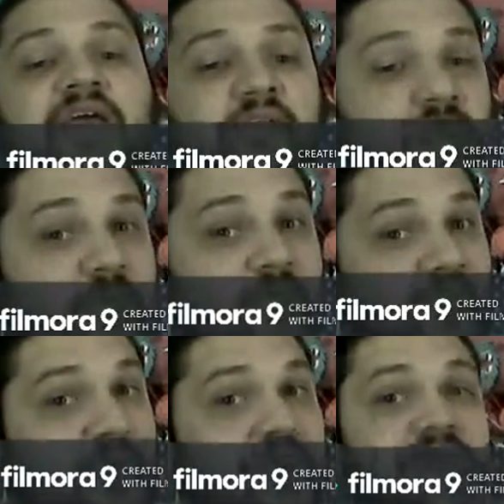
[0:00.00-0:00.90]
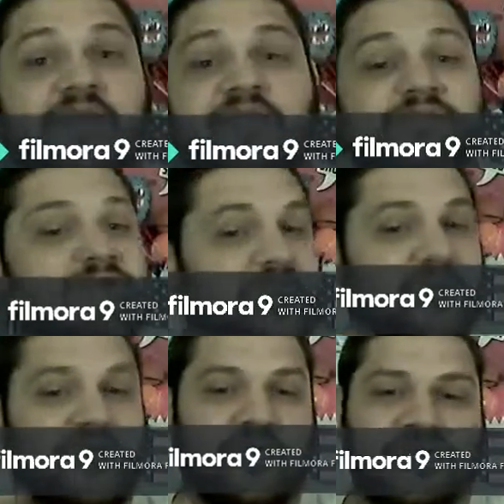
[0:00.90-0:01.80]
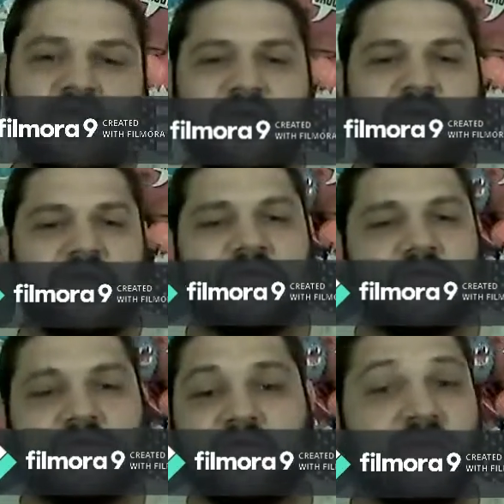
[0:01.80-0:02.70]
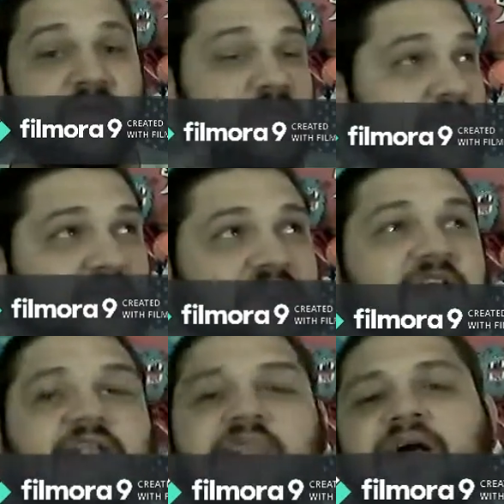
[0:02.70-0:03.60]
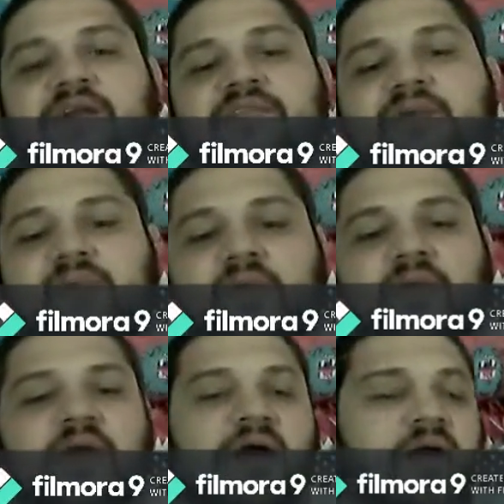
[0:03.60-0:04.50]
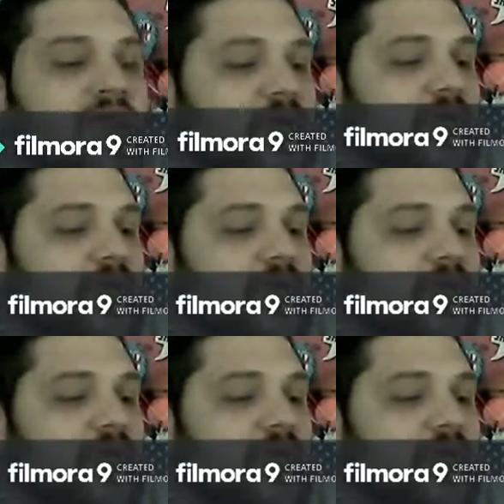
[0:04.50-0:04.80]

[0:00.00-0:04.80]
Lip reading: and you've been wondering if they've been understanding the concept or whatnot.